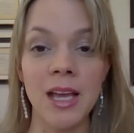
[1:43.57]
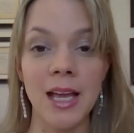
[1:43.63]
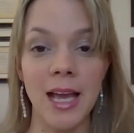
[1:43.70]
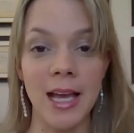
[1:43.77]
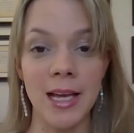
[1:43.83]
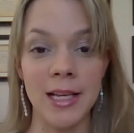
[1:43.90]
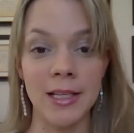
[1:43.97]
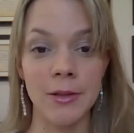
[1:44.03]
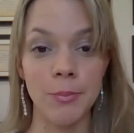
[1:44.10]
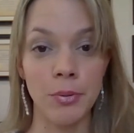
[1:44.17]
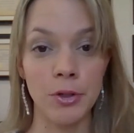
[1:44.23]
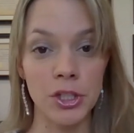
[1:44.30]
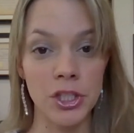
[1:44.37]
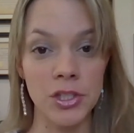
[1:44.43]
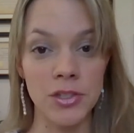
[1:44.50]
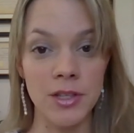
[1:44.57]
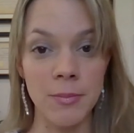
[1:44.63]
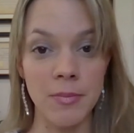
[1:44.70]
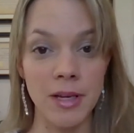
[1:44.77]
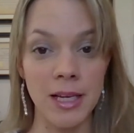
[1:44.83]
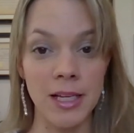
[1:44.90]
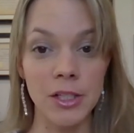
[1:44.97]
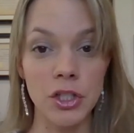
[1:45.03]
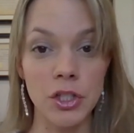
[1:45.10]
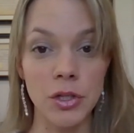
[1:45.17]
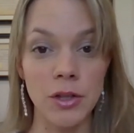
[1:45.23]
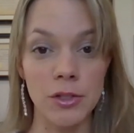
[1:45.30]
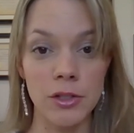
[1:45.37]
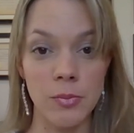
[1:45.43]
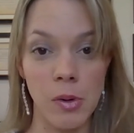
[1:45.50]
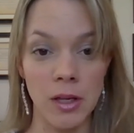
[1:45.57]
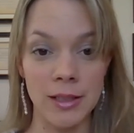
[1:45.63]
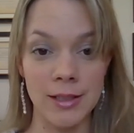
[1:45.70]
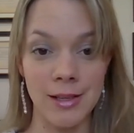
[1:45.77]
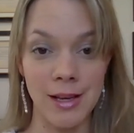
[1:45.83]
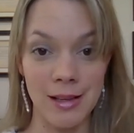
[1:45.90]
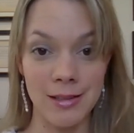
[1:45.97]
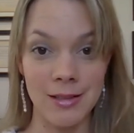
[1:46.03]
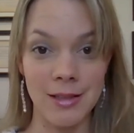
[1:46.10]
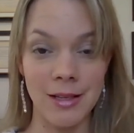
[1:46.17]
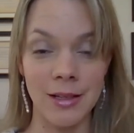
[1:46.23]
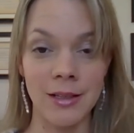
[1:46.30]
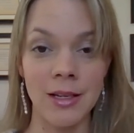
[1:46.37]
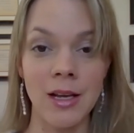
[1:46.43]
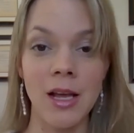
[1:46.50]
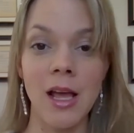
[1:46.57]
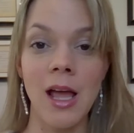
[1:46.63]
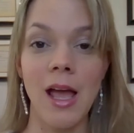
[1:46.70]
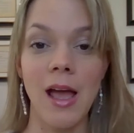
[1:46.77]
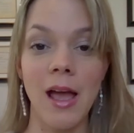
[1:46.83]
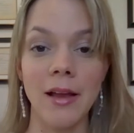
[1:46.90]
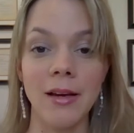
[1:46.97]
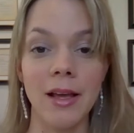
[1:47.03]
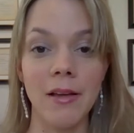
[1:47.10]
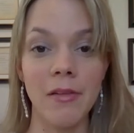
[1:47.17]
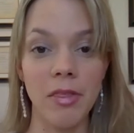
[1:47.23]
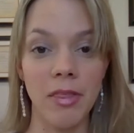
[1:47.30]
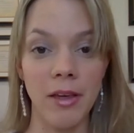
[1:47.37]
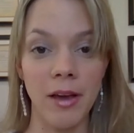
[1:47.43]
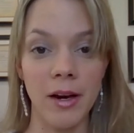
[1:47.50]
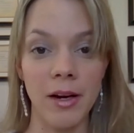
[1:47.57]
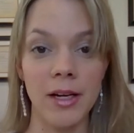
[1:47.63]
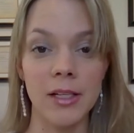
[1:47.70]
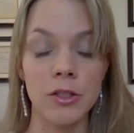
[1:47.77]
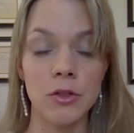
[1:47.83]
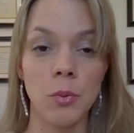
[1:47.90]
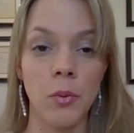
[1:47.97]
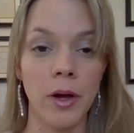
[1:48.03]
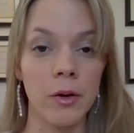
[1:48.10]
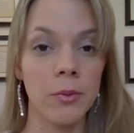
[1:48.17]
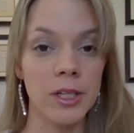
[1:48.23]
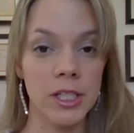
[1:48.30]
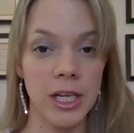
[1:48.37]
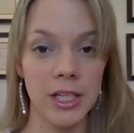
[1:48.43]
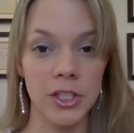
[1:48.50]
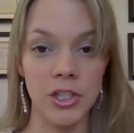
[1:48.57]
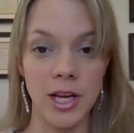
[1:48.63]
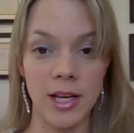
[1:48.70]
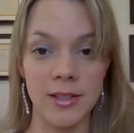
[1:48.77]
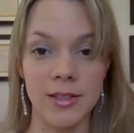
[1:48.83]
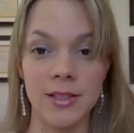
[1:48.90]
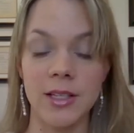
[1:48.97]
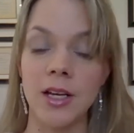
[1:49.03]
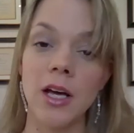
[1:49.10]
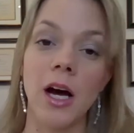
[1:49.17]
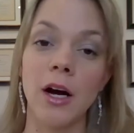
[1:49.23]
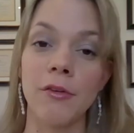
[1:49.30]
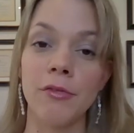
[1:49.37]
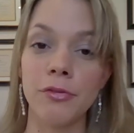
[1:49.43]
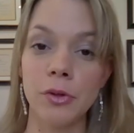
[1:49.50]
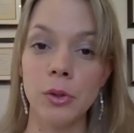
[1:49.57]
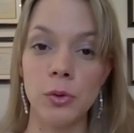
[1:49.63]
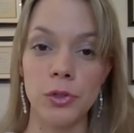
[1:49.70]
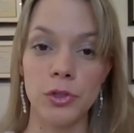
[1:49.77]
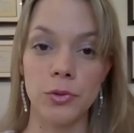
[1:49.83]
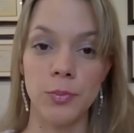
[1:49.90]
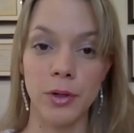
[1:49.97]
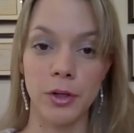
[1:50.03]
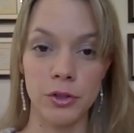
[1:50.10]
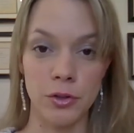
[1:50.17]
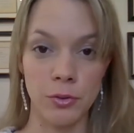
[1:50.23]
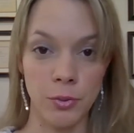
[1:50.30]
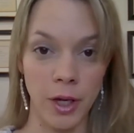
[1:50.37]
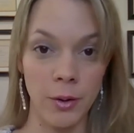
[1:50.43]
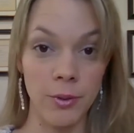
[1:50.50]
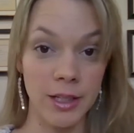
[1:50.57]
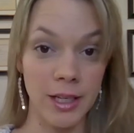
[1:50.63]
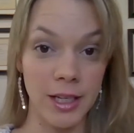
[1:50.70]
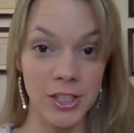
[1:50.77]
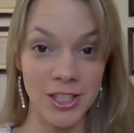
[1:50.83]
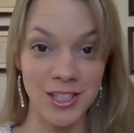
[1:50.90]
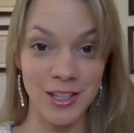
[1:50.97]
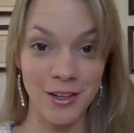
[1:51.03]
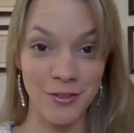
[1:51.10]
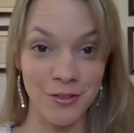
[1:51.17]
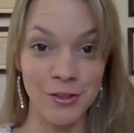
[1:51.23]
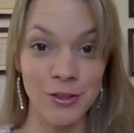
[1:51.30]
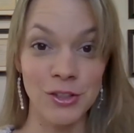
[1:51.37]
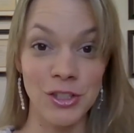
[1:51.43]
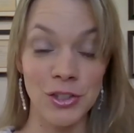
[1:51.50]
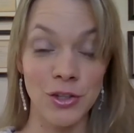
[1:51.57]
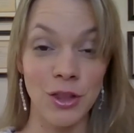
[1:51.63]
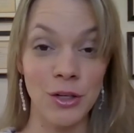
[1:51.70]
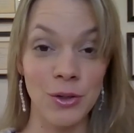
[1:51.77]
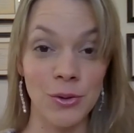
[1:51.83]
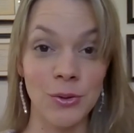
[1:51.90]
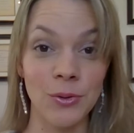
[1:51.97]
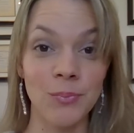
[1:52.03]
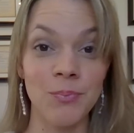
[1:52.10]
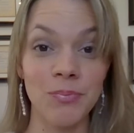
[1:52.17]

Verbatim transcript: and pushes them into the small intestine. And in there is where we digest our foods, because the way we digest our foods is through